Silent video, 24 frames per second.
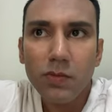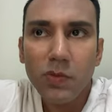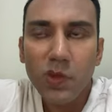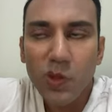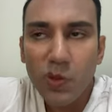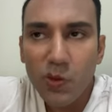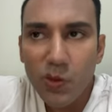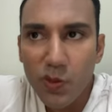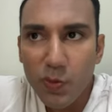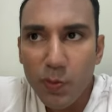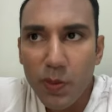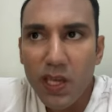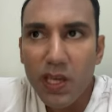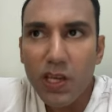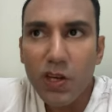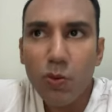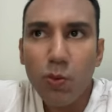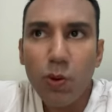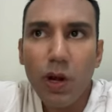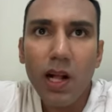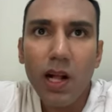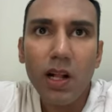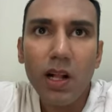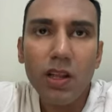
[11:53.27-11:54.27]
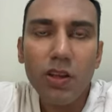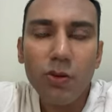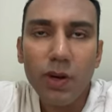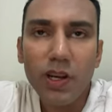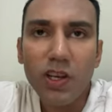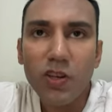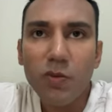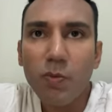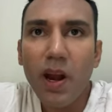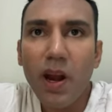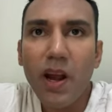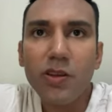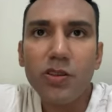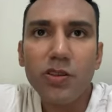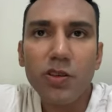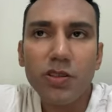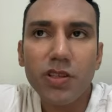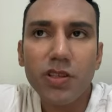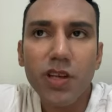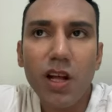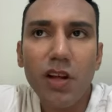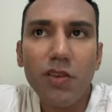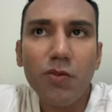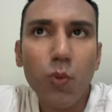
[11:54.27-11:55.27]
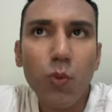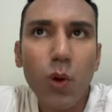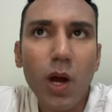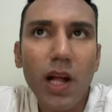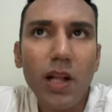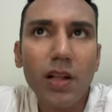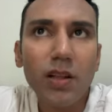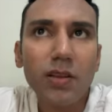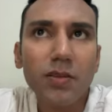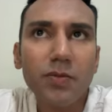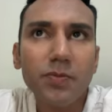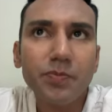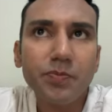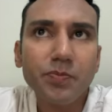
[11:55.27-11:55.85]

you speak well, you express yourself well,